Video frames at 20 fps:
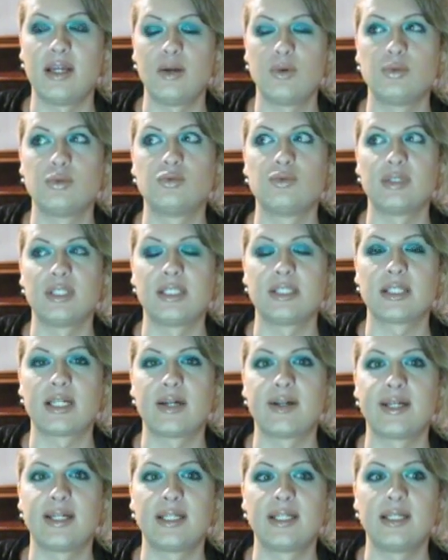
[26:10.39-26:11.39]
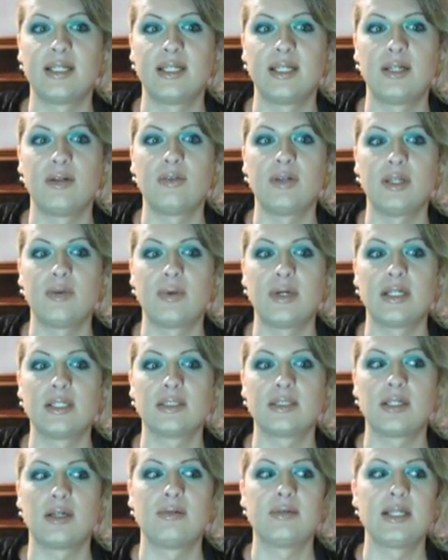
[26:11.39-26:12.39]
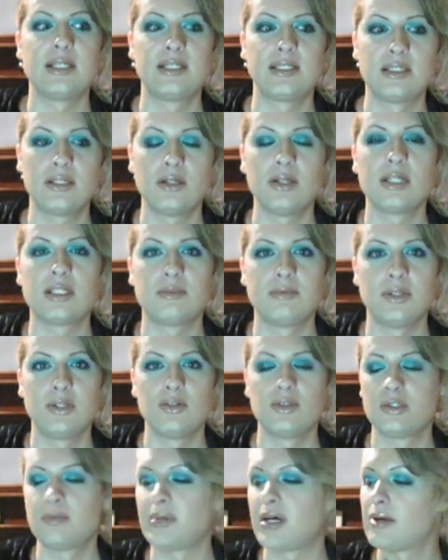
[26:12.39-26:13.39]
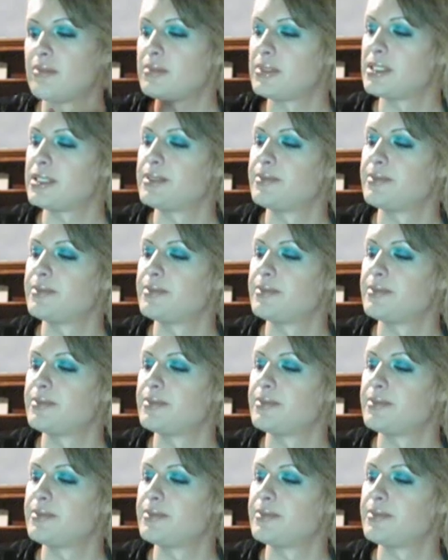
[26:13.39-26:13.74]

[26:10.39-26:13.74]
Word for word: It was really scary. It really was. I mean, it still gives me goosebumps.